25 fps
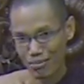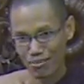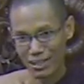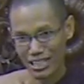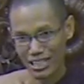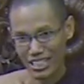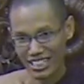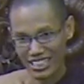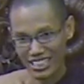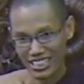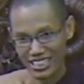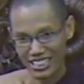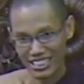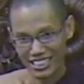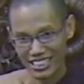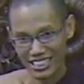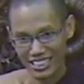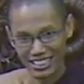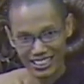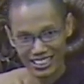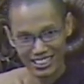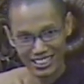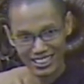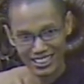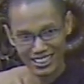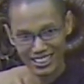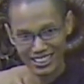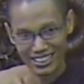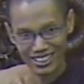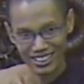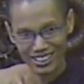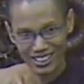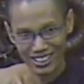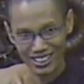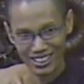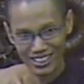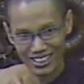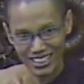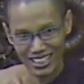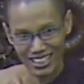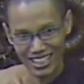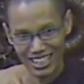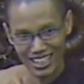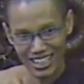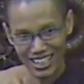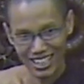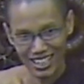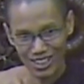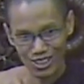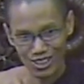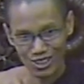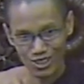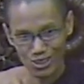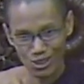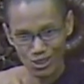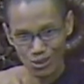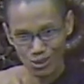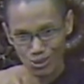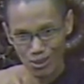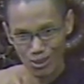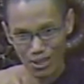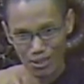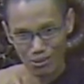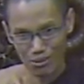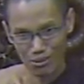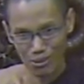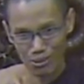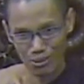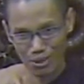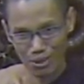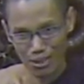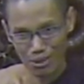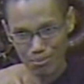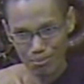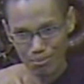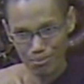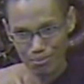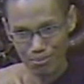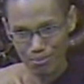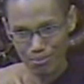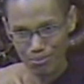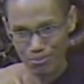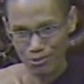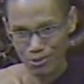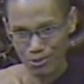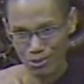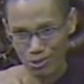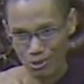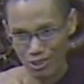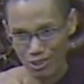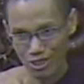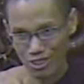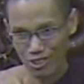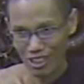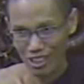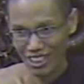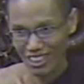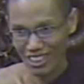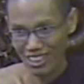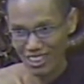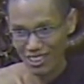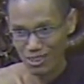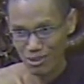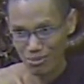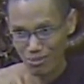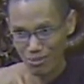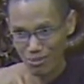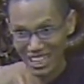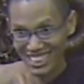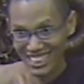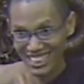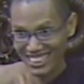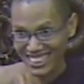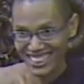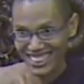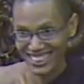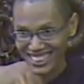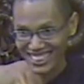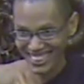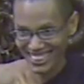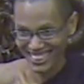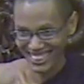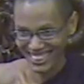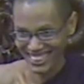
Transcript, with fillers: Many, uh, you know, one, one, what kind of birds?